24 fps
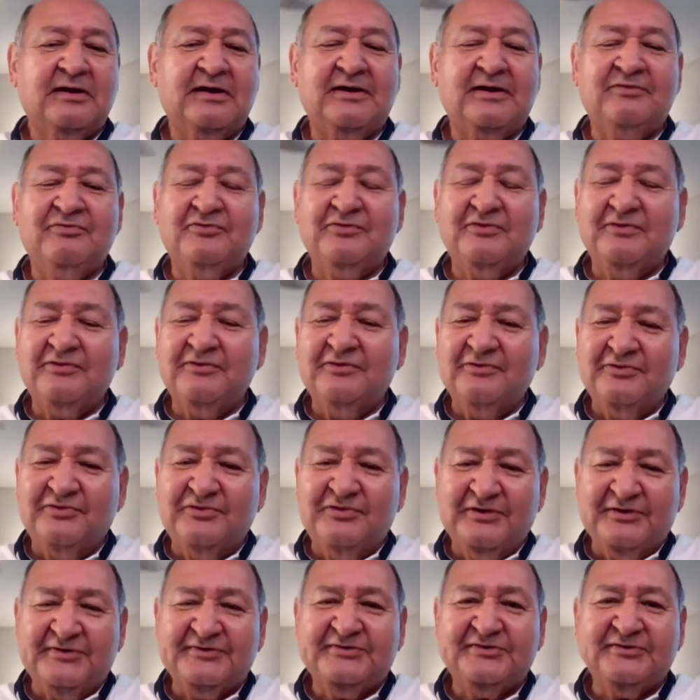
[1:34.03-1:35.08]
And
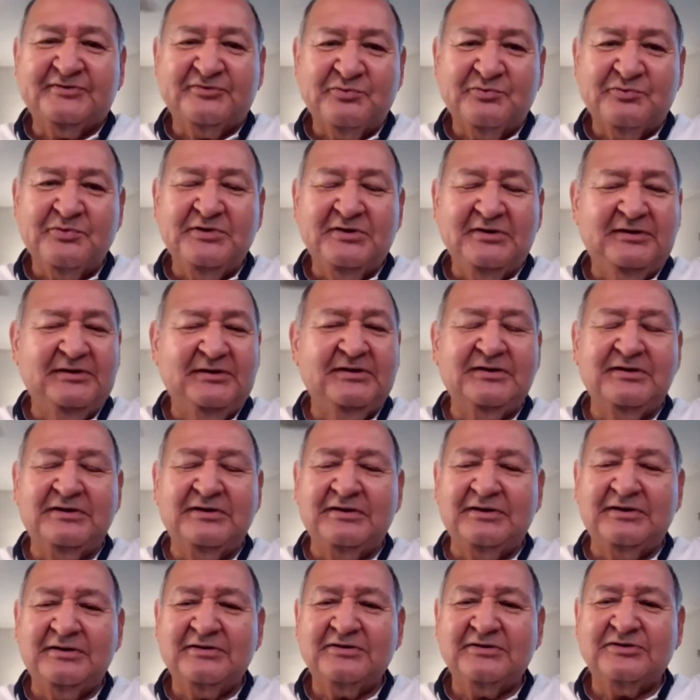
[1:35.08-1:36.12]
this is
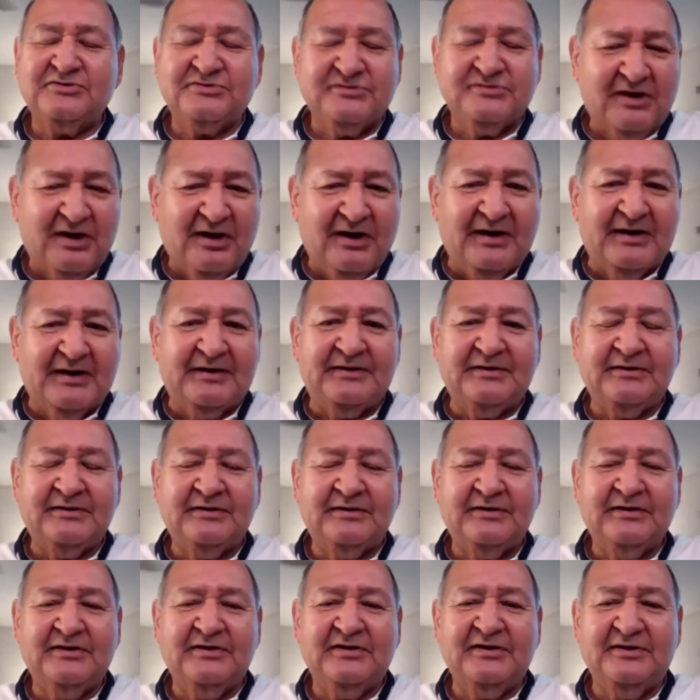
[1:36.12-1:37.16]
really Chan.
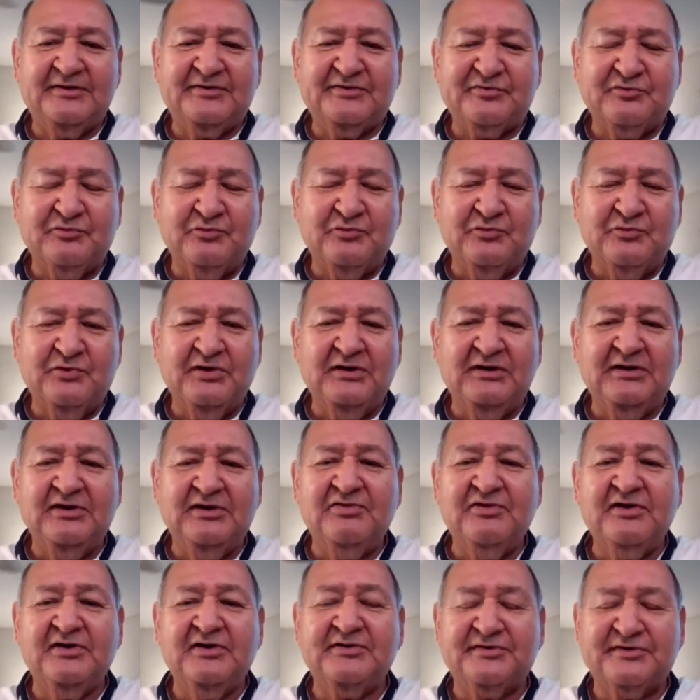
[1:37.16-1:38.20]
It's really
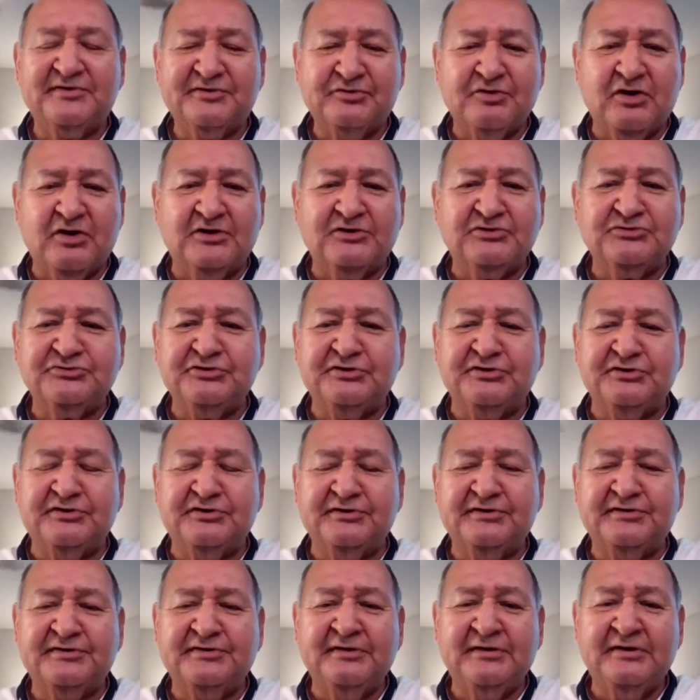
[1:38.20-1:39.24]
the
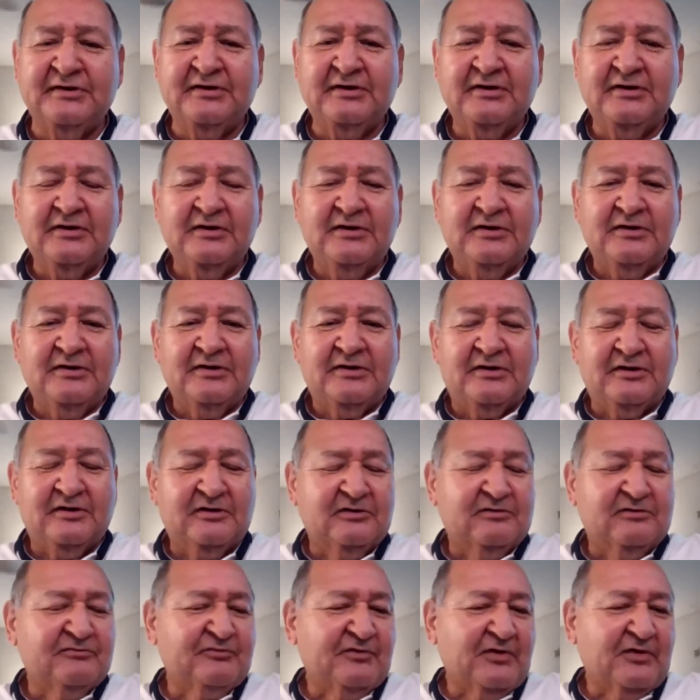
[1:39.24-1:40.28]
instructions
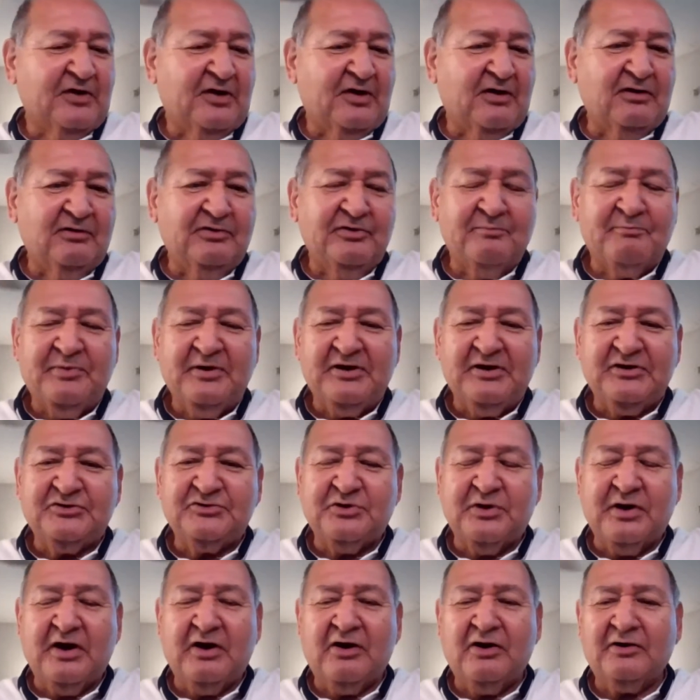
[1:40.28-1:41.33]
of all the
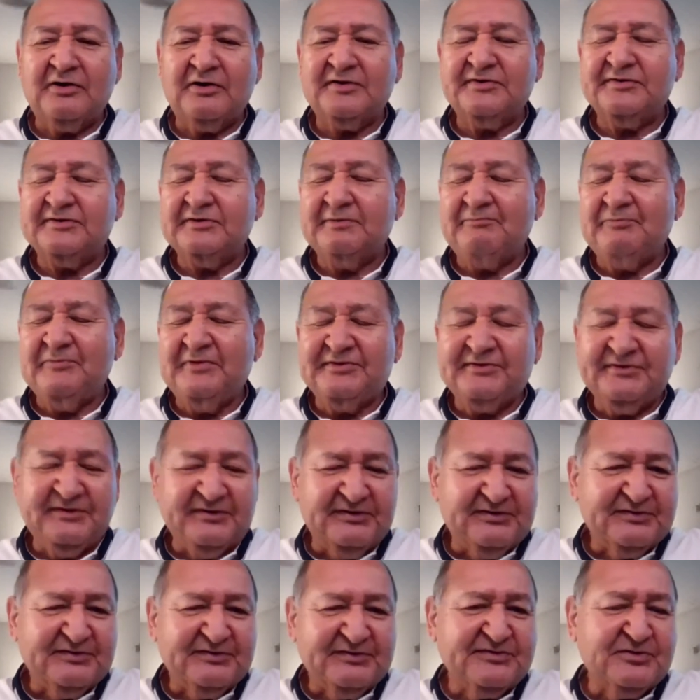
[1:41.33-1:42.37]
patriarchs. It's the
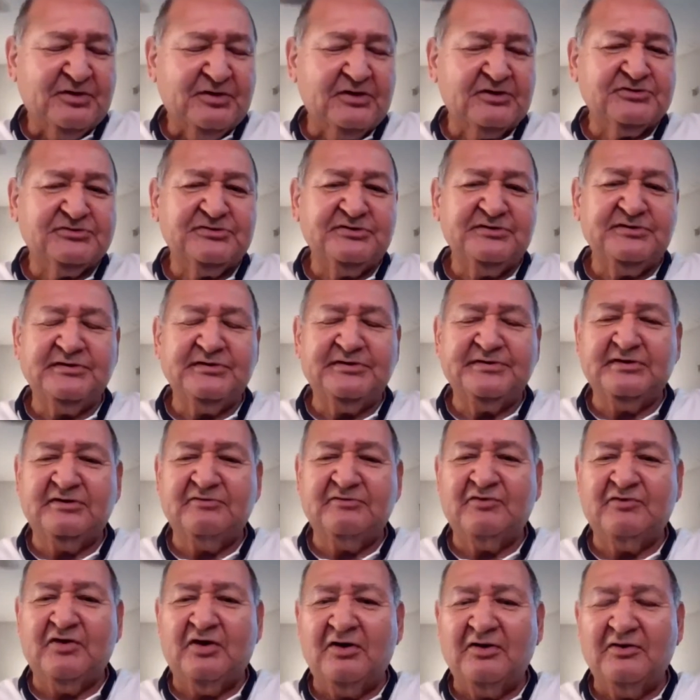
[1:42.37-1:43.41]
instructions
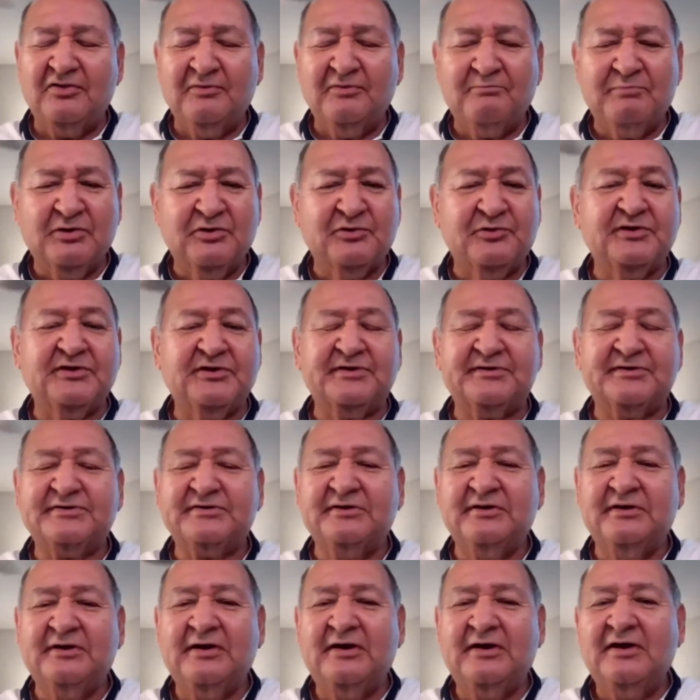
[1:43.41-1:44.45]
of all the Buddhas,
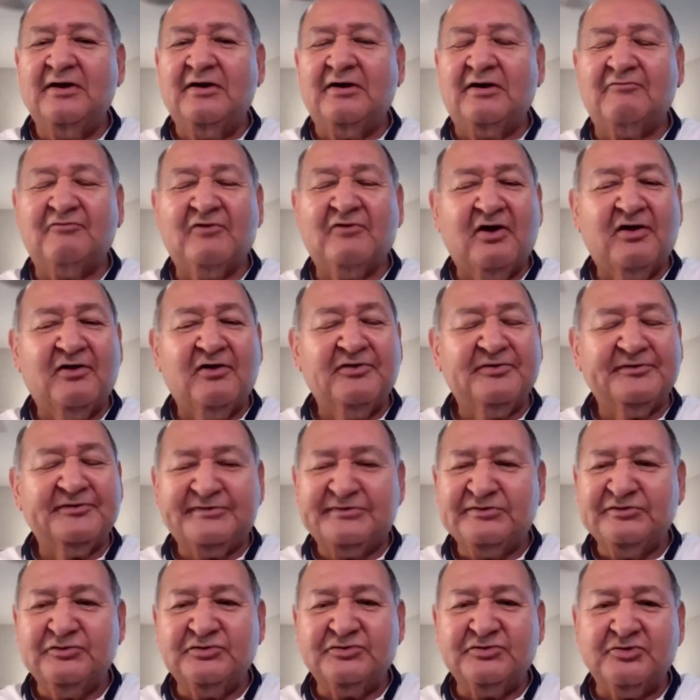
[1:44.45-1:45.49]
of all the
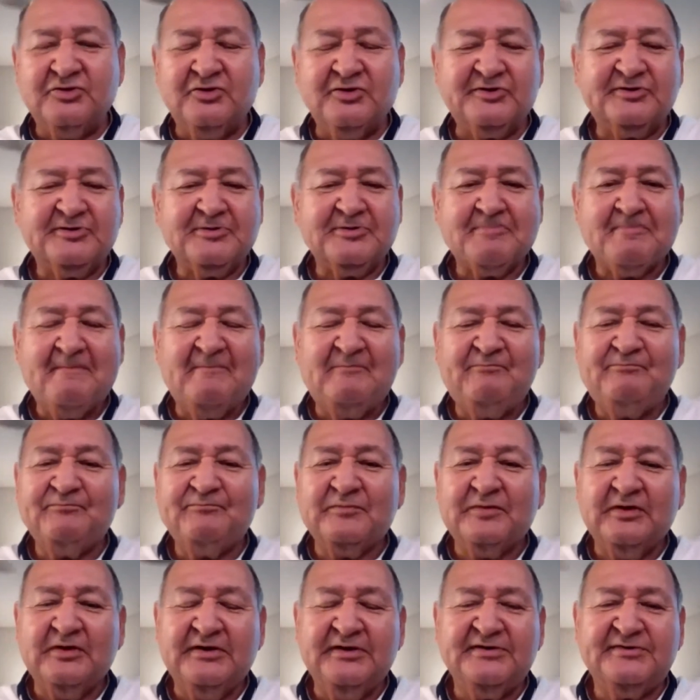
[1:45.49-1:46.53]
sutras,
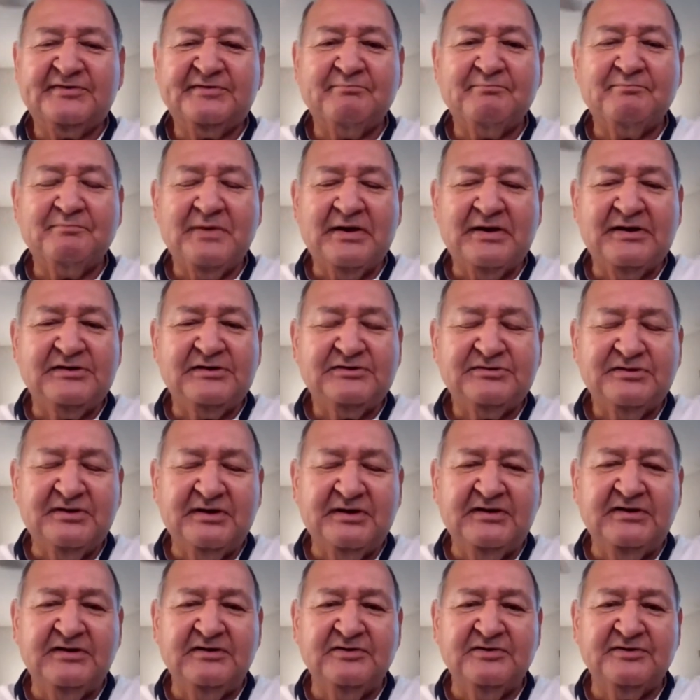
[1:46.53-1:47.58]
is
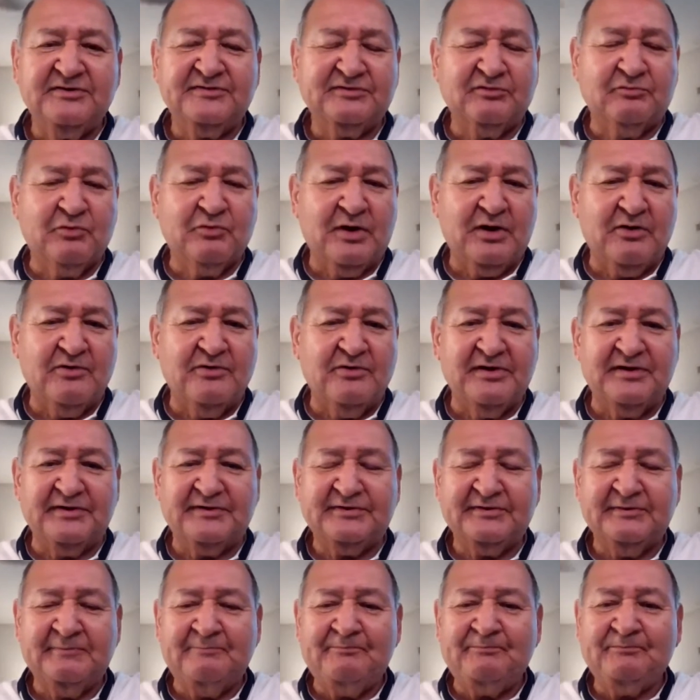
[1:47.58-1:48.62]
maintaining this
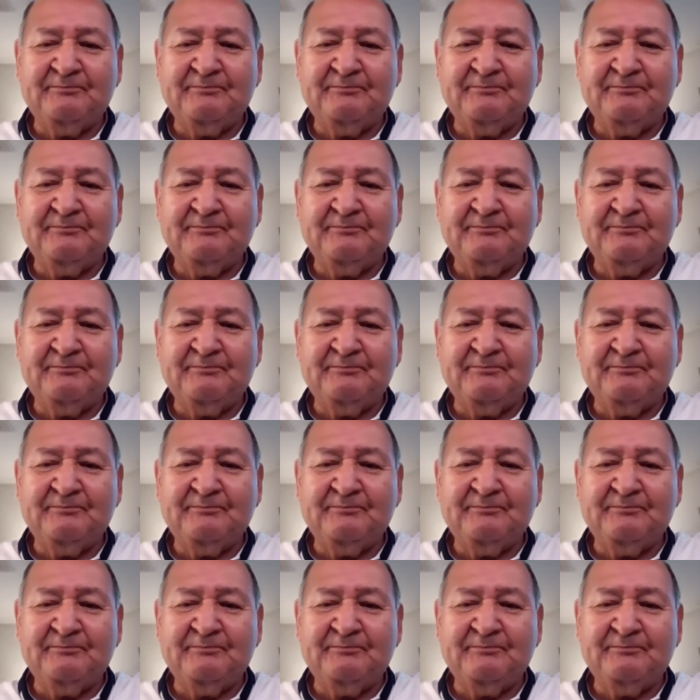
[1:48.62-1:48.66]
awareness.